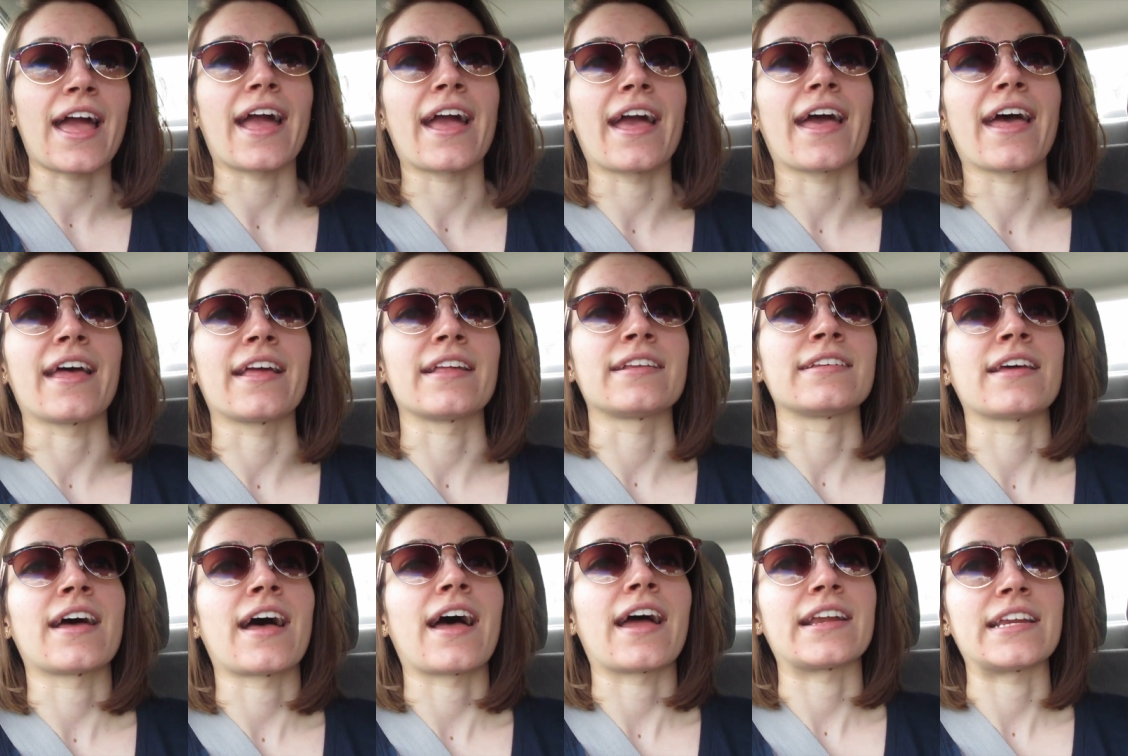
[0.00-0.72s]

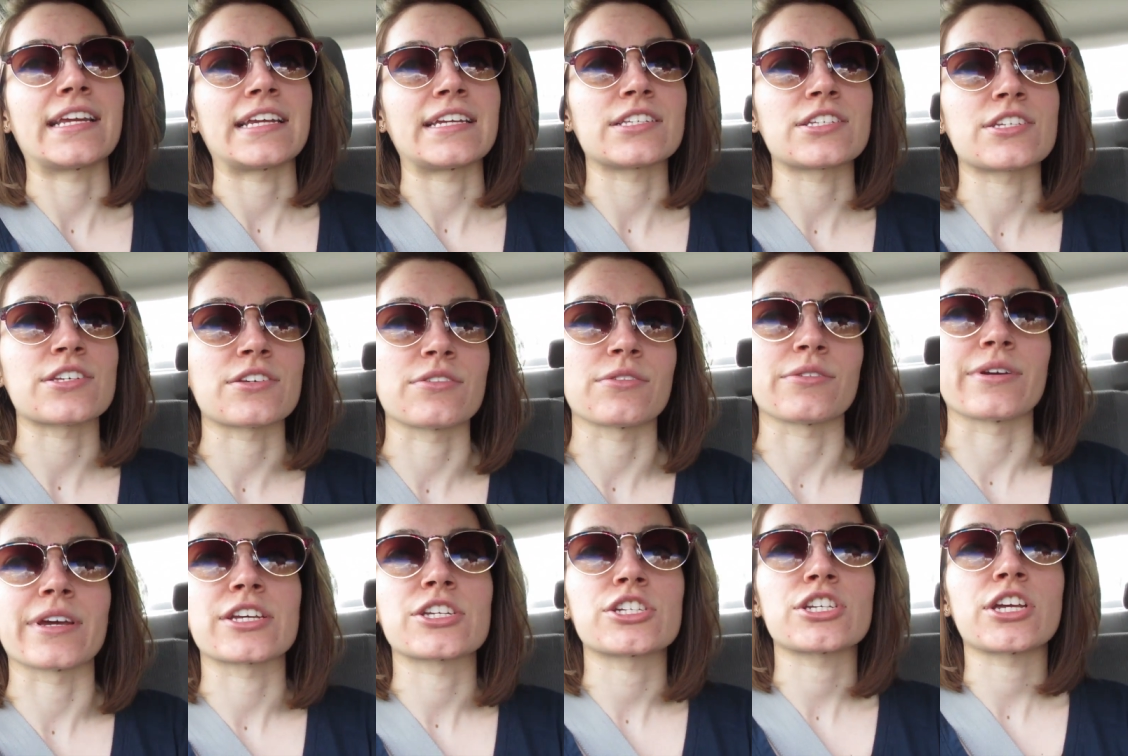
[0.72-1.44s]
and I need
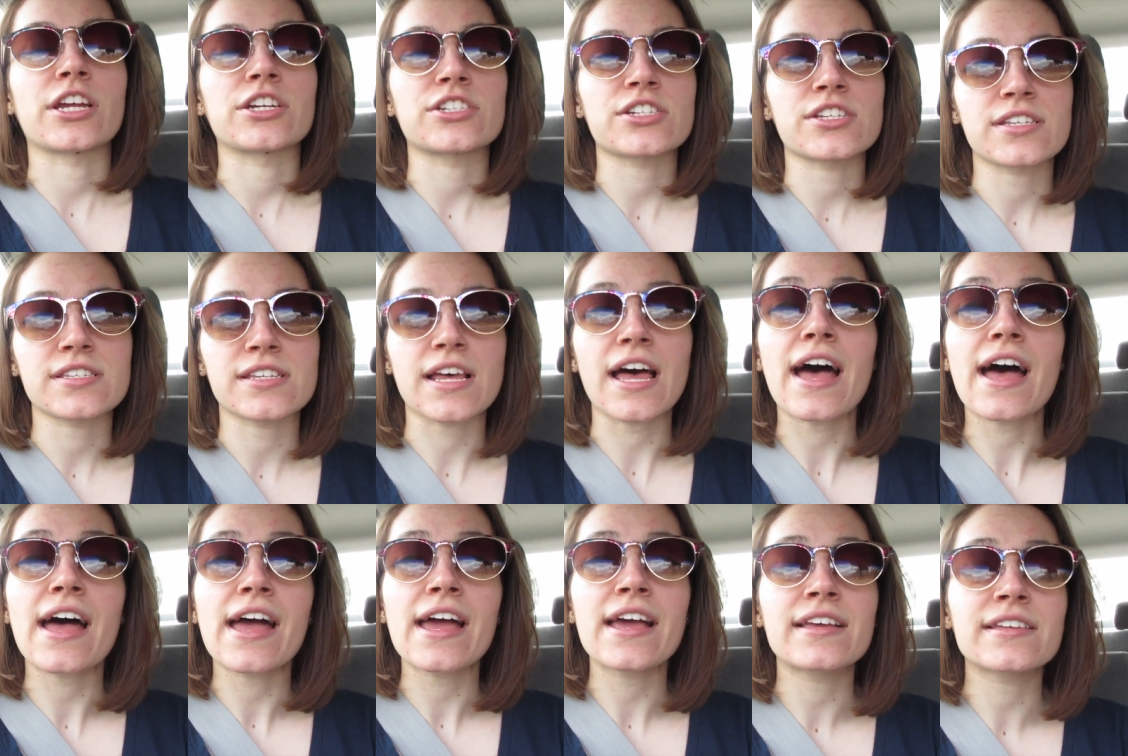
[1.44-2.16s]
to exchange the
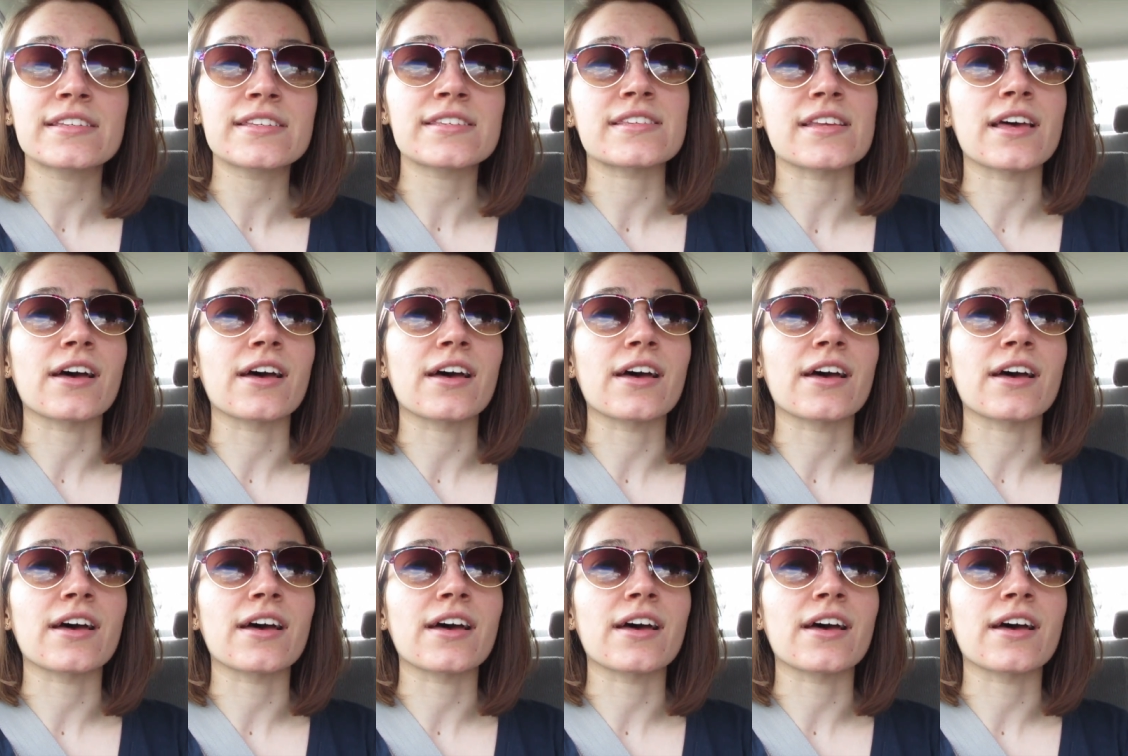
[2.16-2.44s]
size,